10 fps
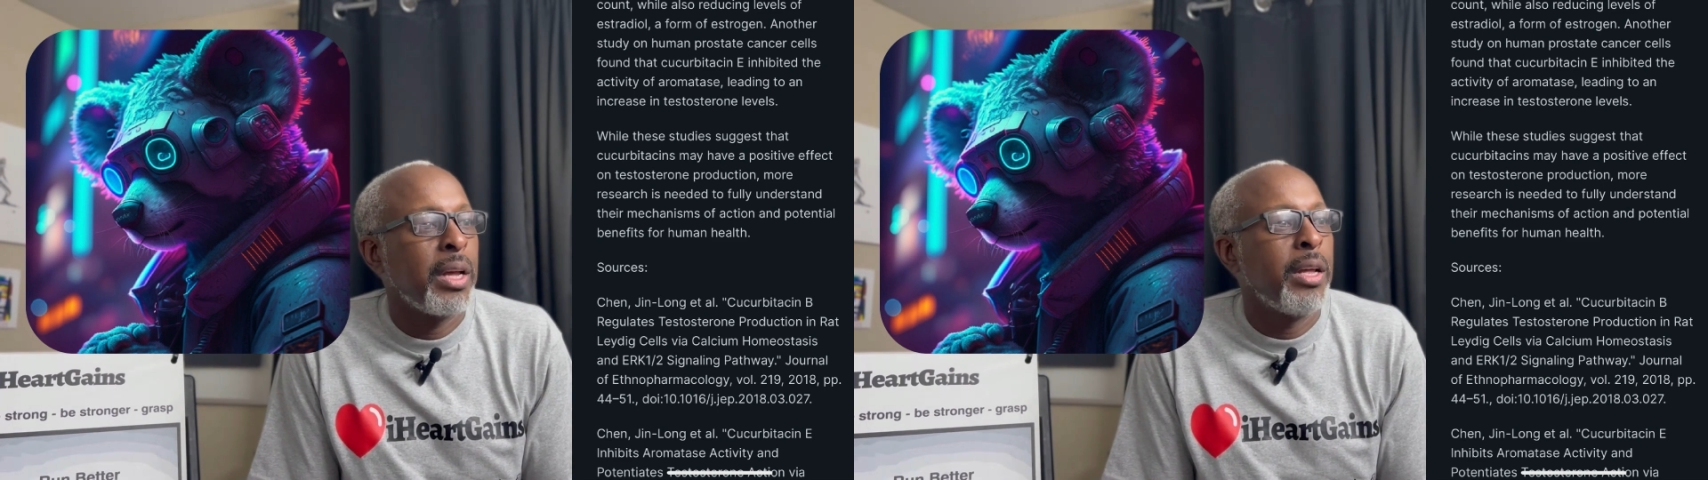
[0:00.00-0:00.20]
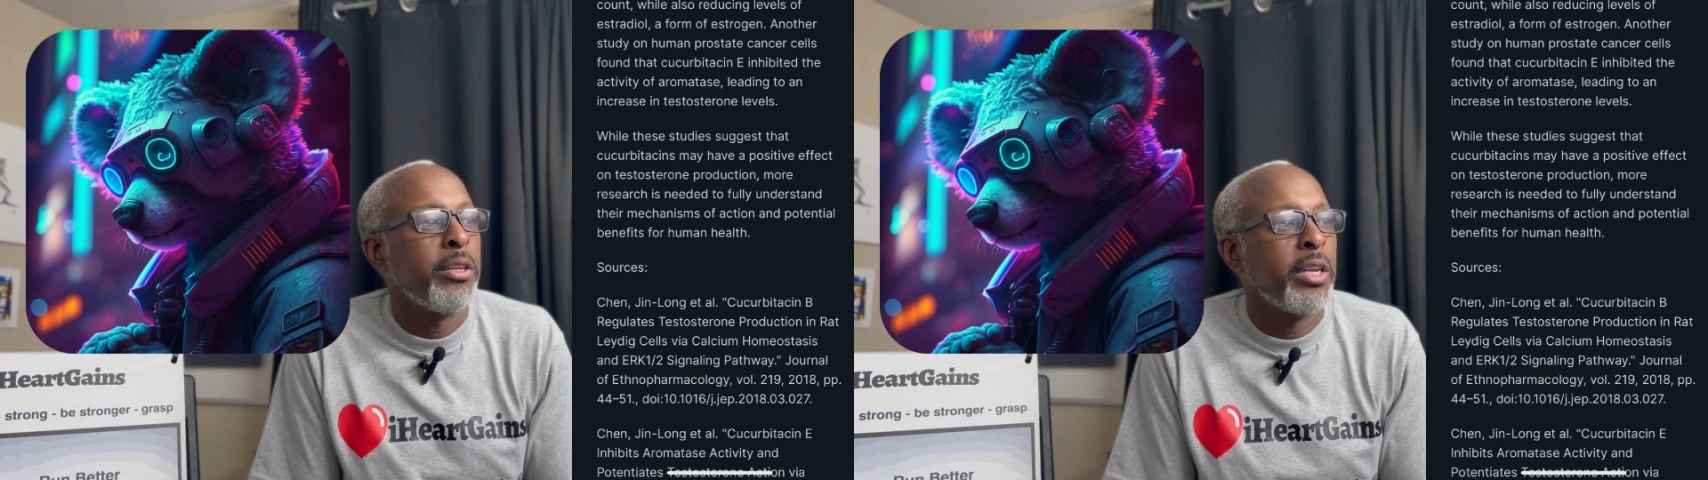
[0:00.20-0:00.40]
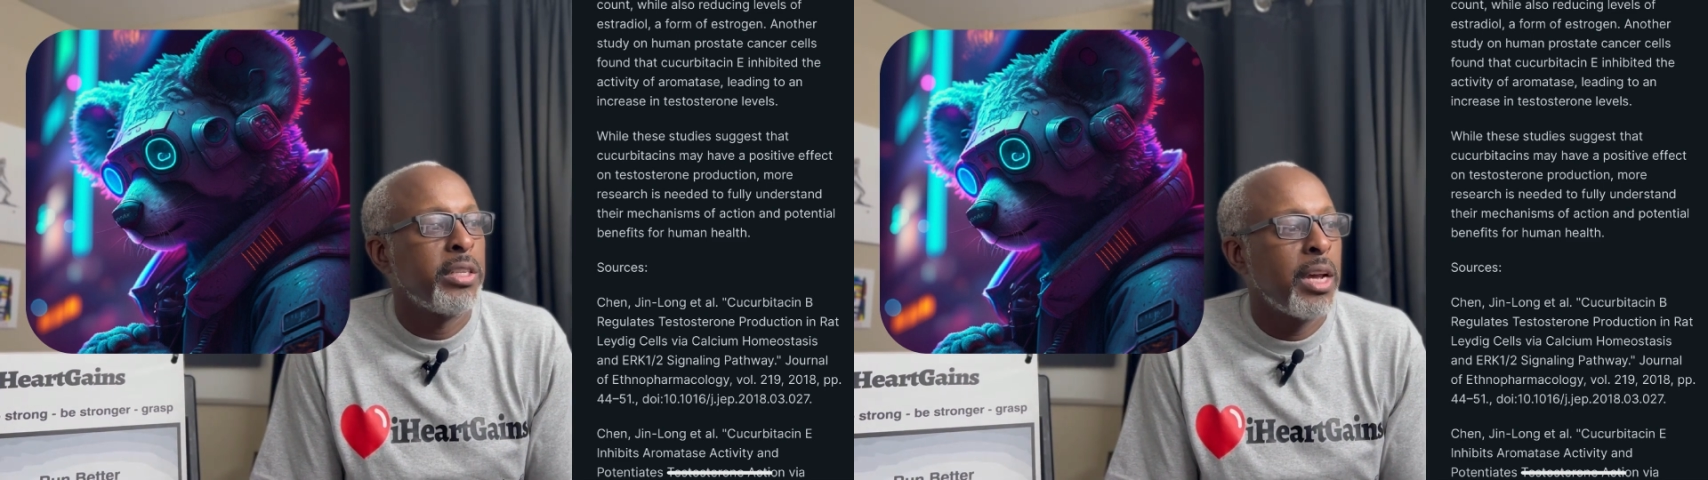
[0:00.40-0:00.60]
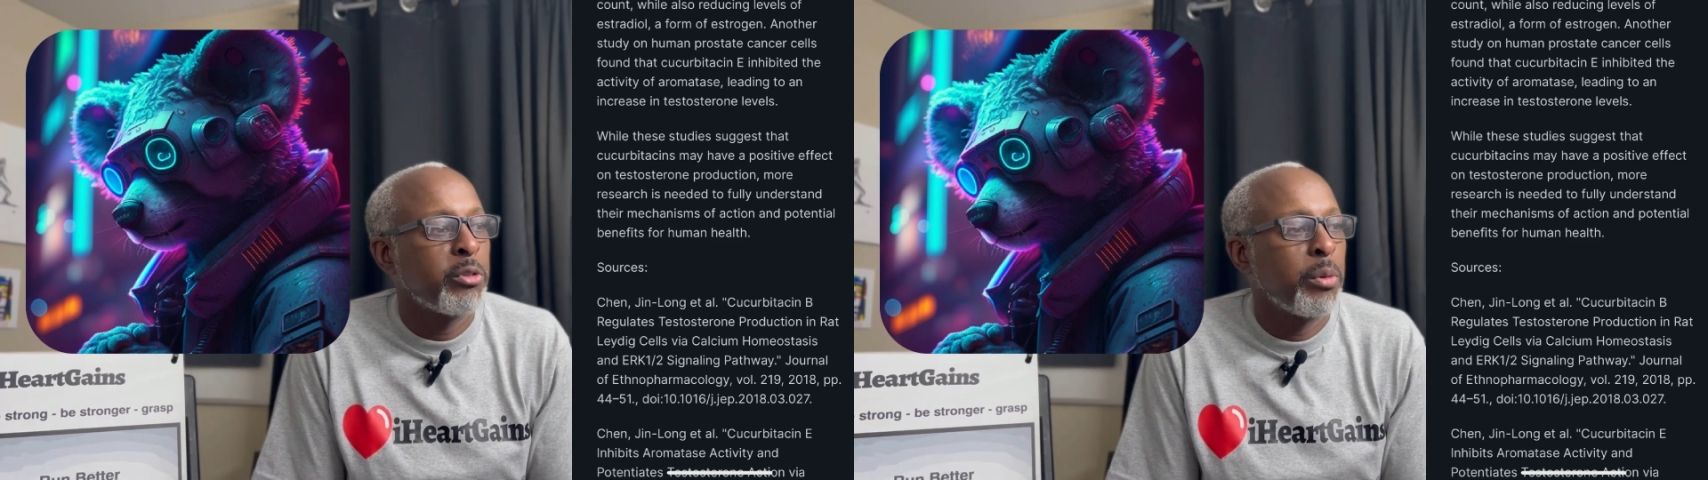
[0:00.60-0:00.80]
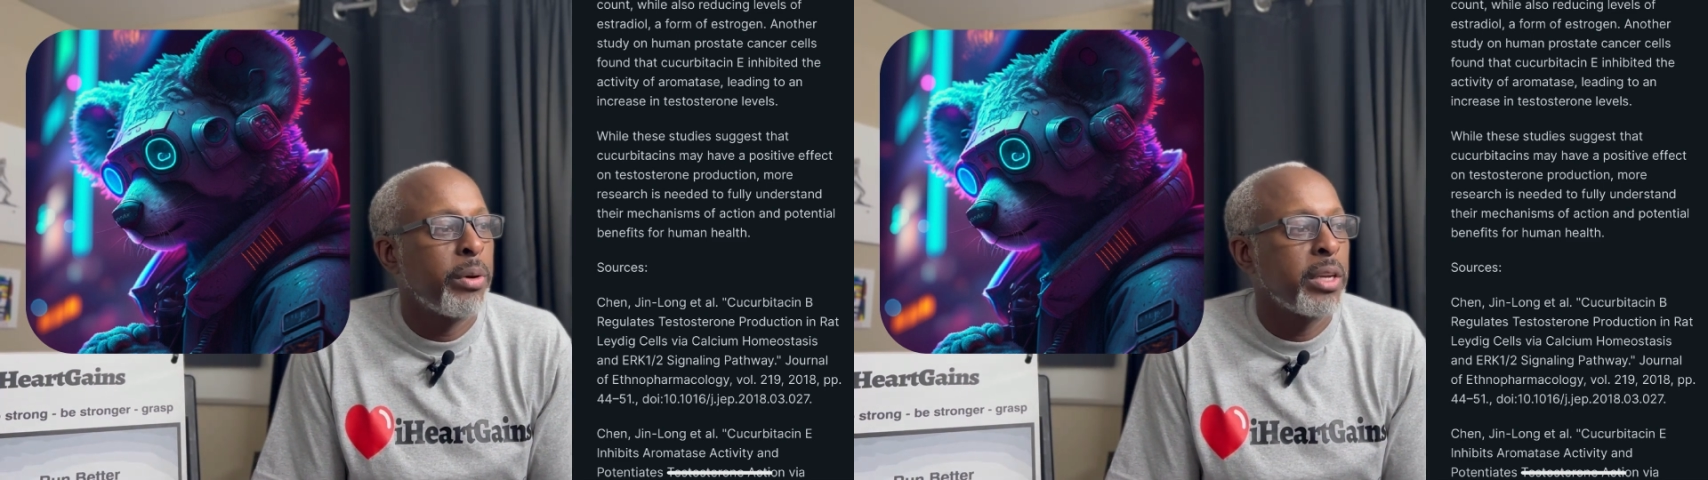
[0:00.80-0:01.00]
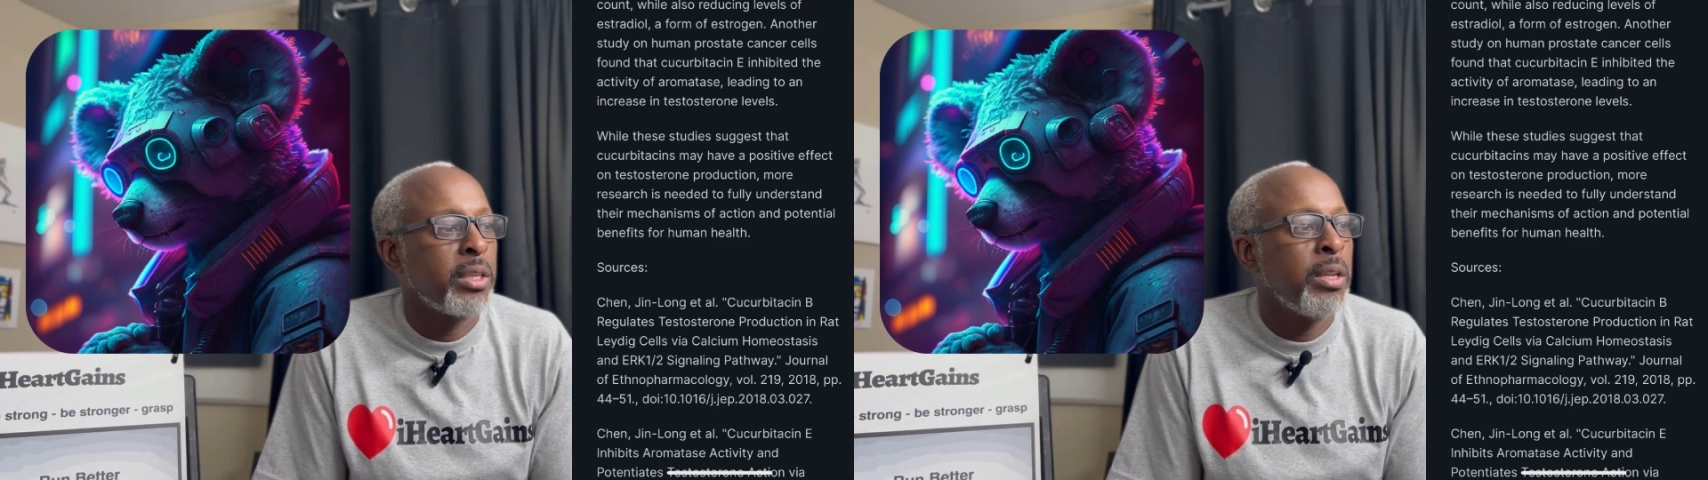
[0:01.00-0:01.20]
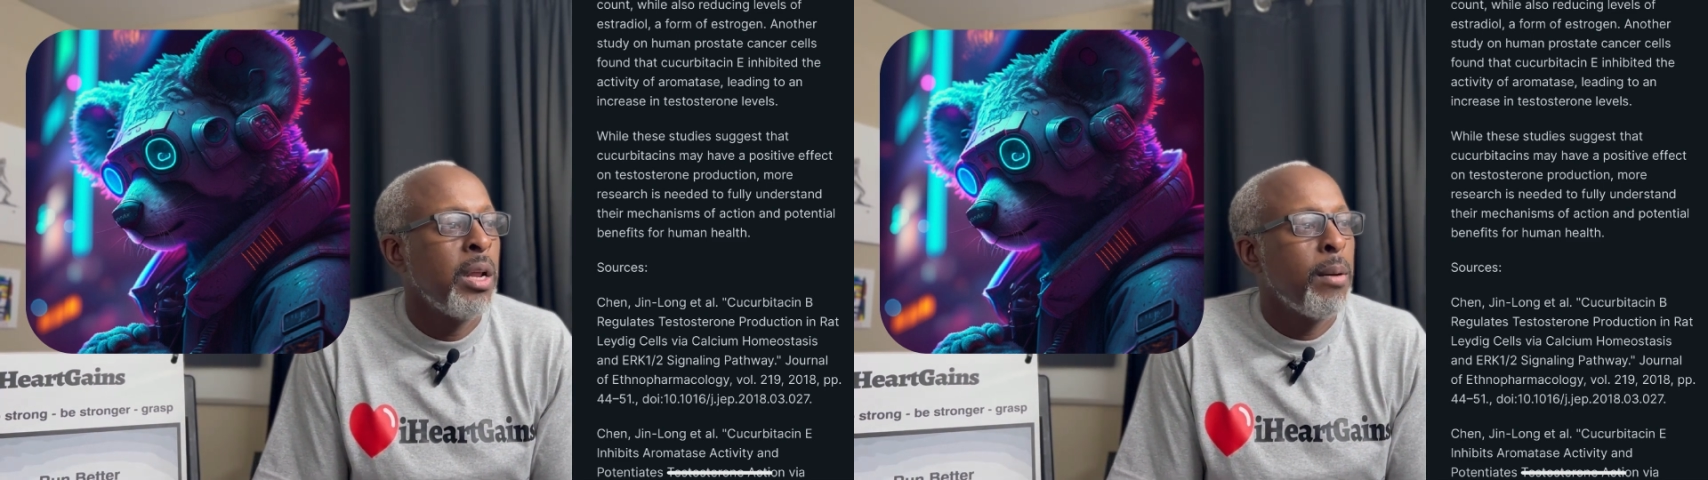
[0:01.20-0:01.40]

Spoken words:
on testosterone production,